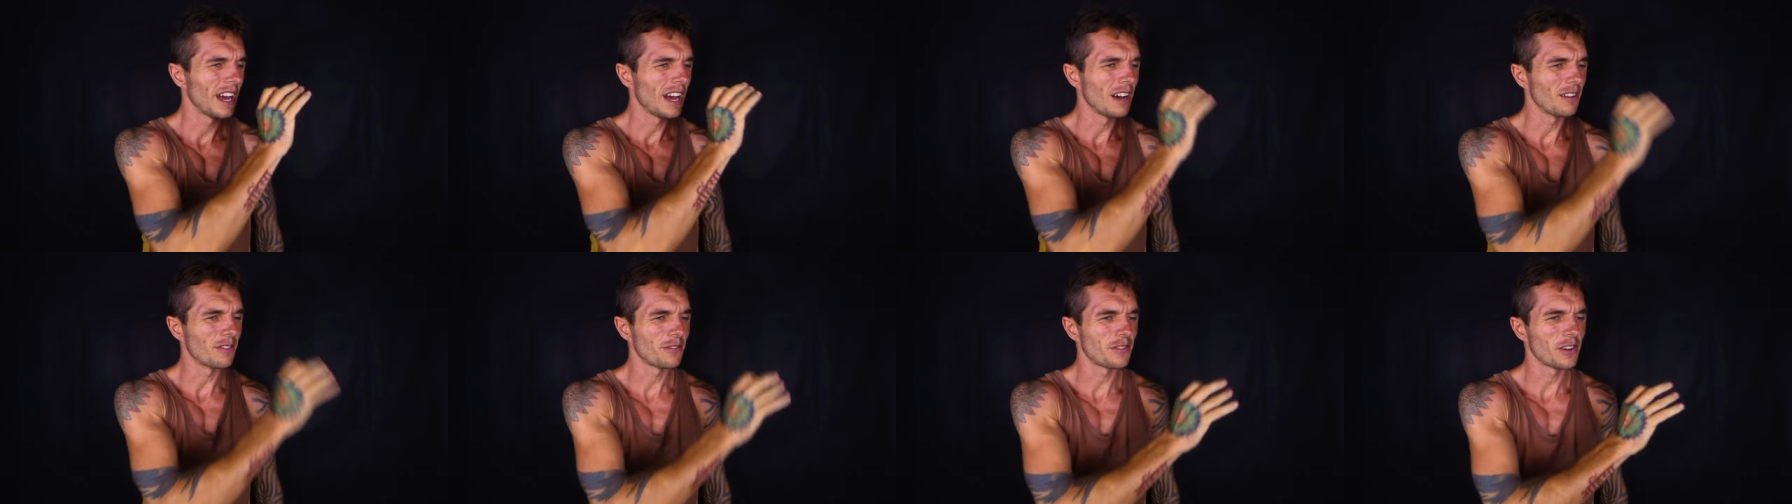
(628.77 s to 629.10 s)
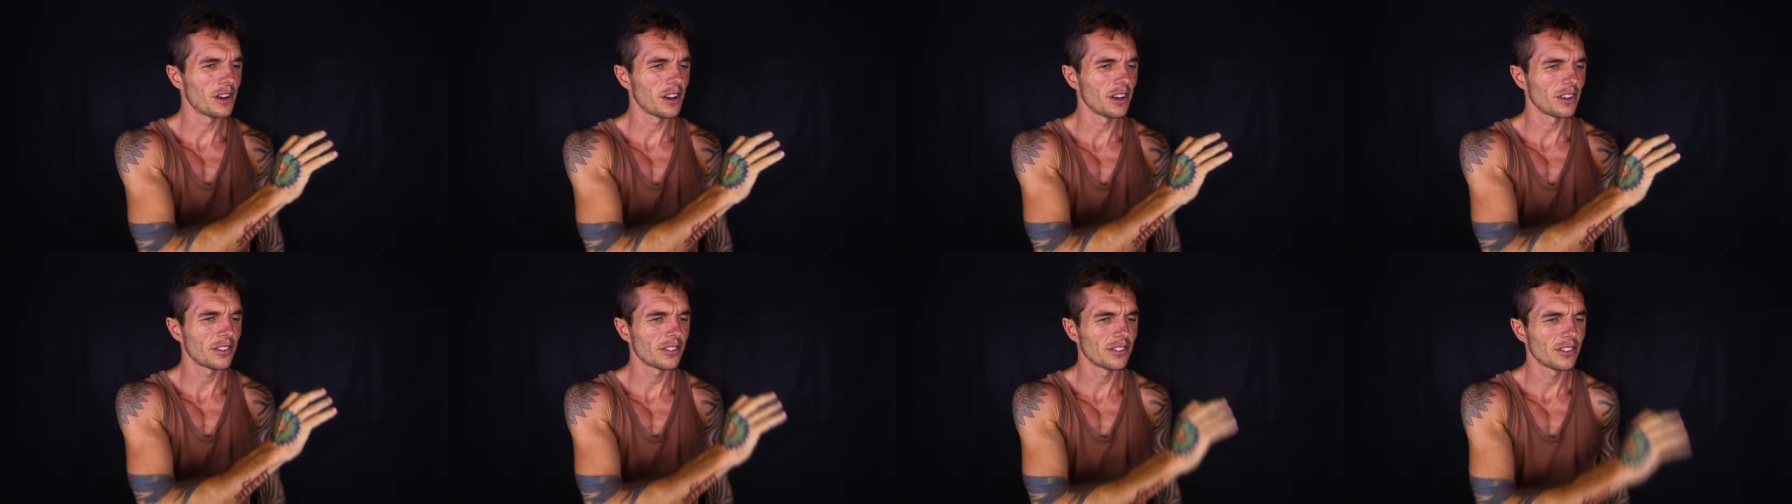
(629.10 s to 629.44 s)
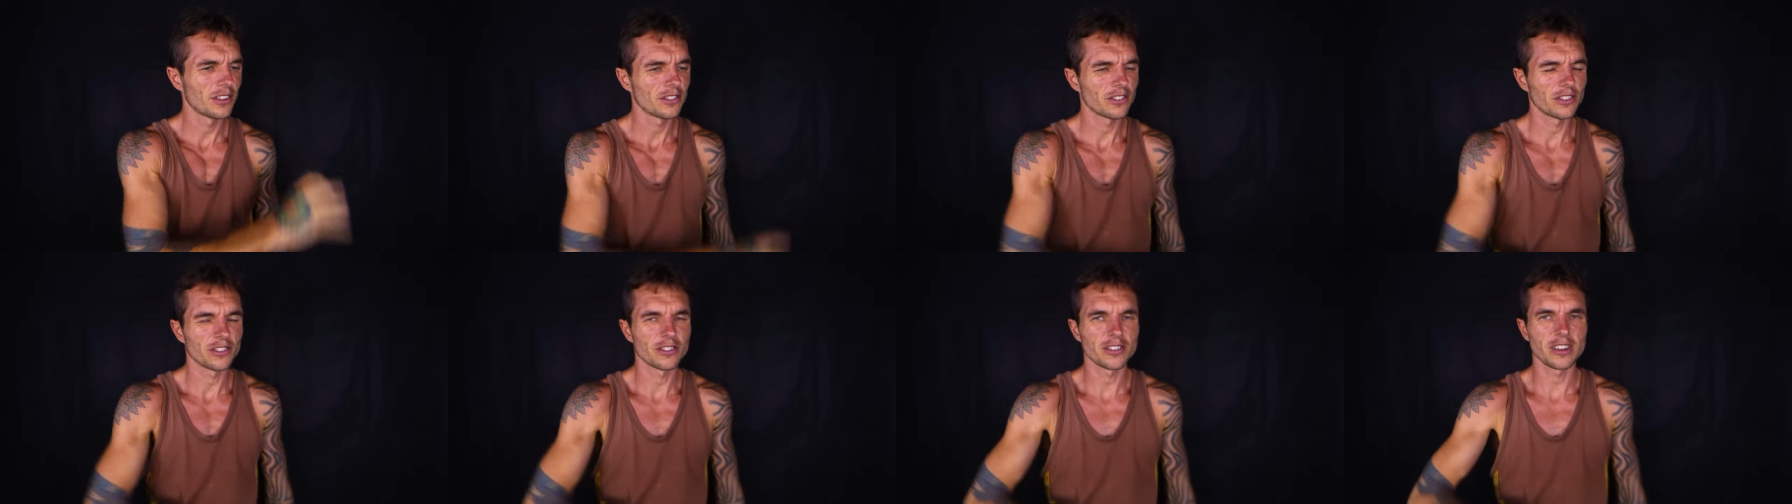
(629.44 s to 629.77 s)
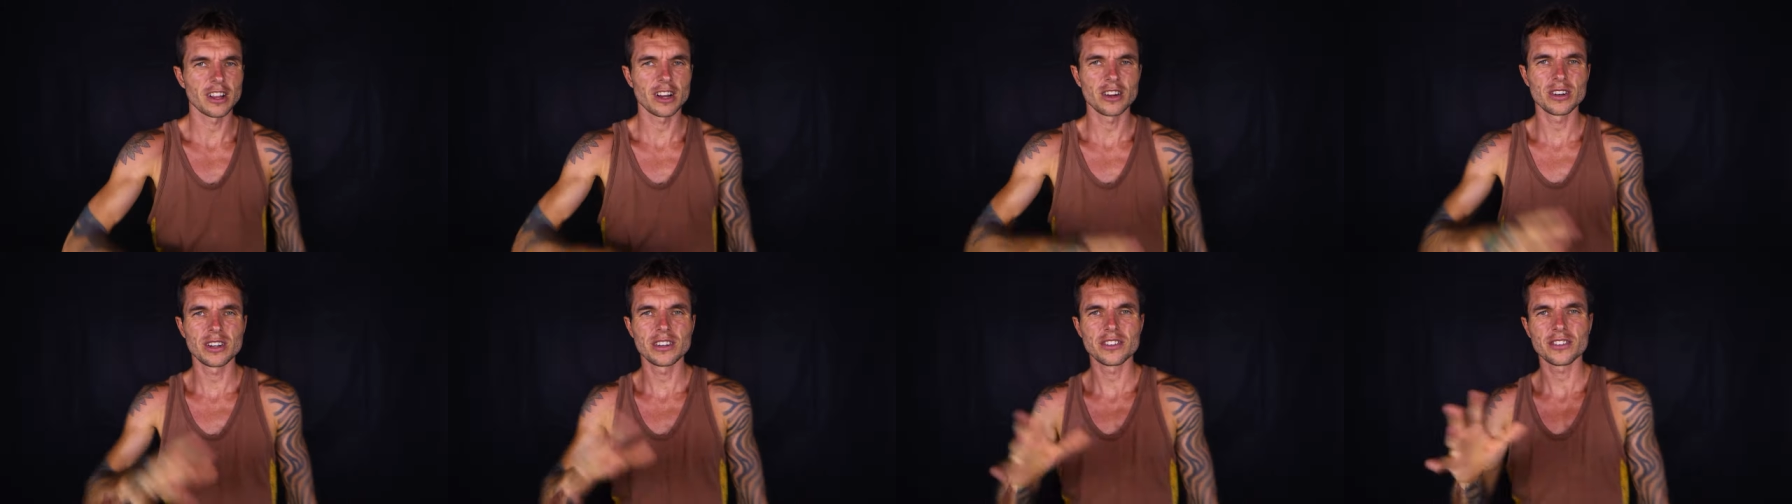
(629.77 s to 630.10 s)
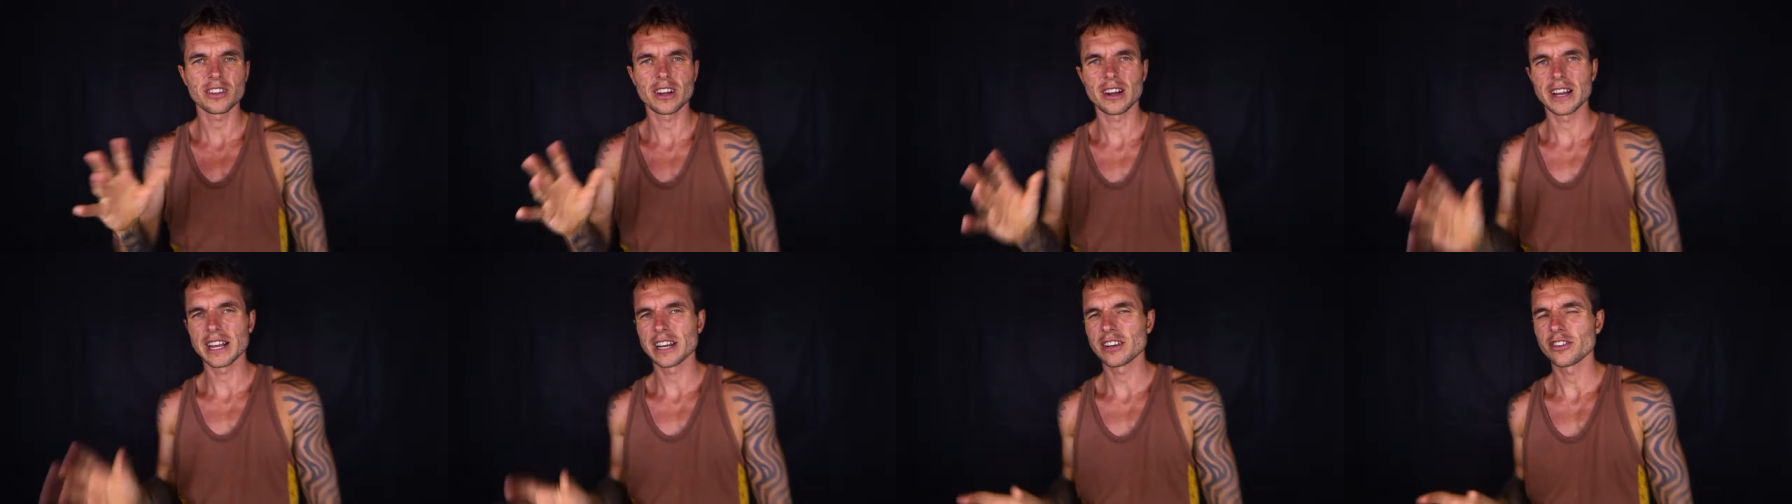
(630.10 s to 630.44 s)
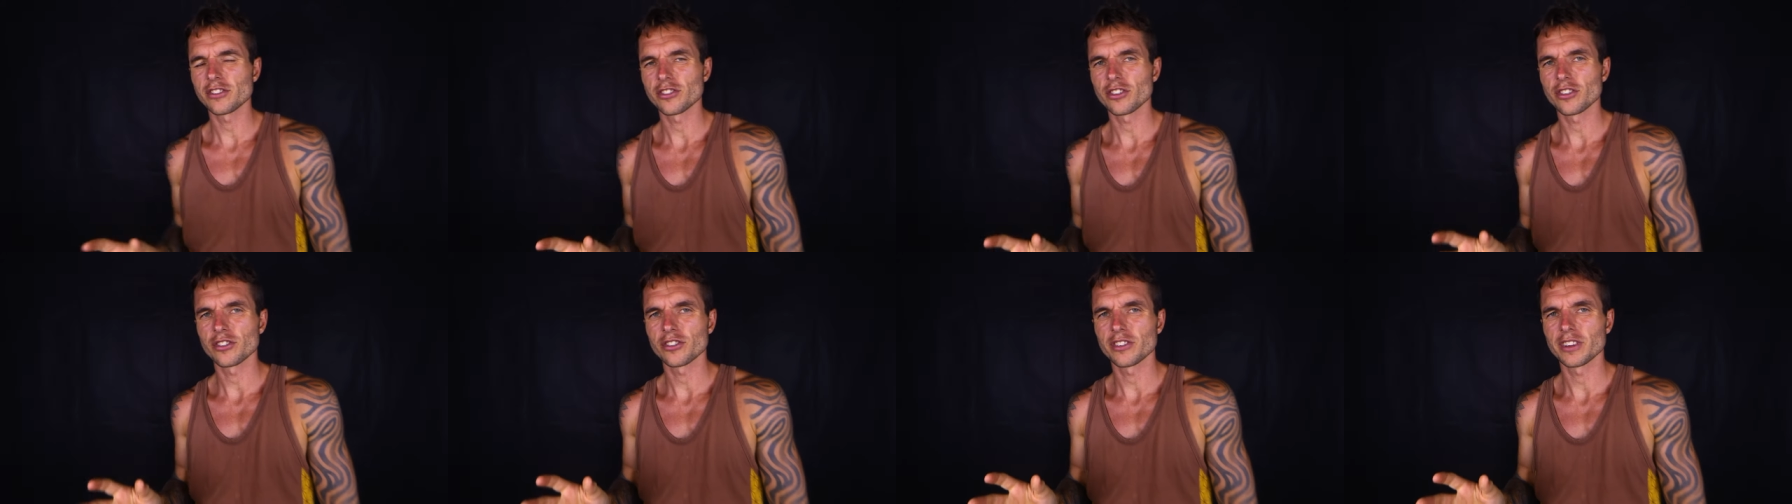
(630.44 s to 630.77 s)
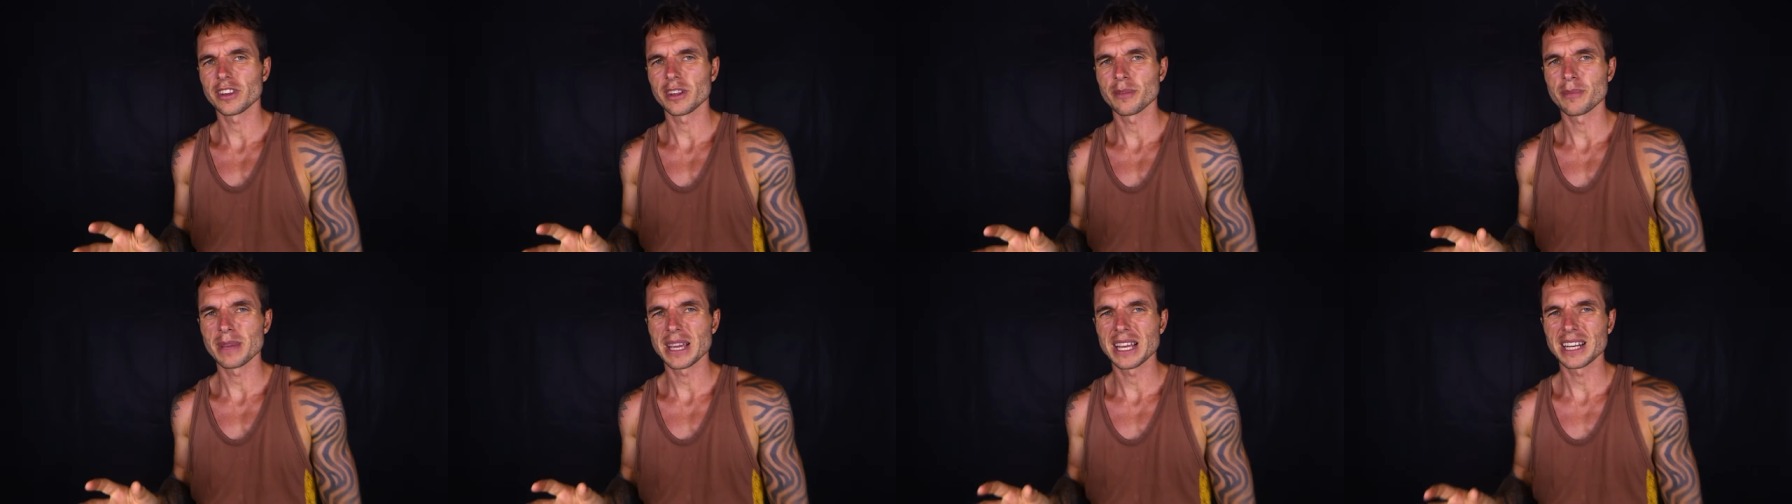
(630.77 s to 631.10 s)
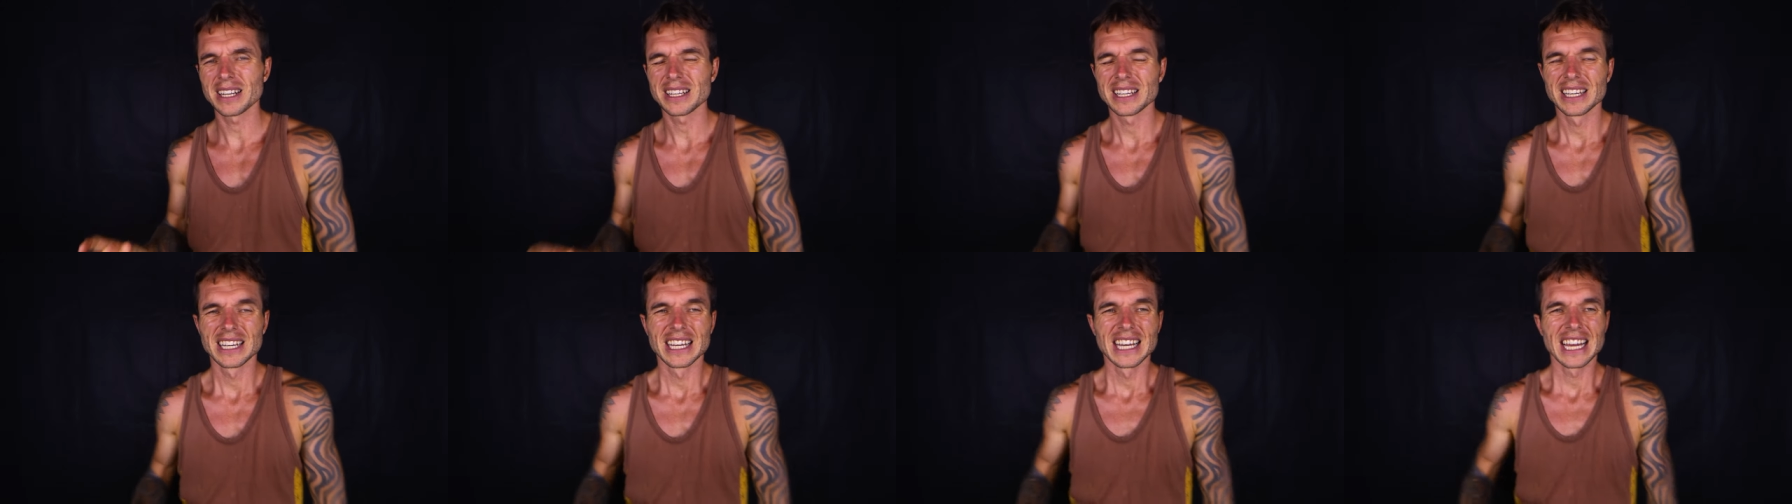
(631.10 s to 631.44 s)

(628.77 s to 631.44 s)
at first, so slowly start introducing them in